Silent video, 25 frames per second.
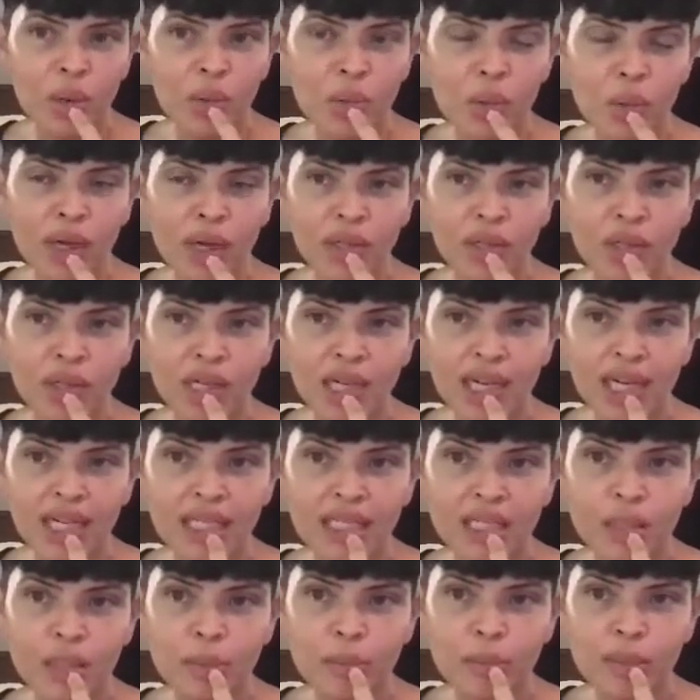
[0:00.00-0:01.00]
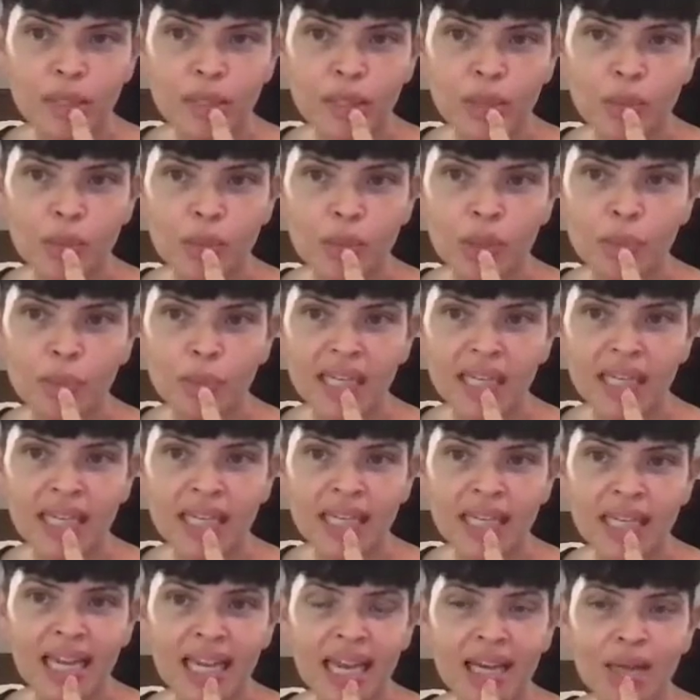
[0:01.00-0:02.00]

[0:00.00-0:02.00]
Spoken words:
what your next book will be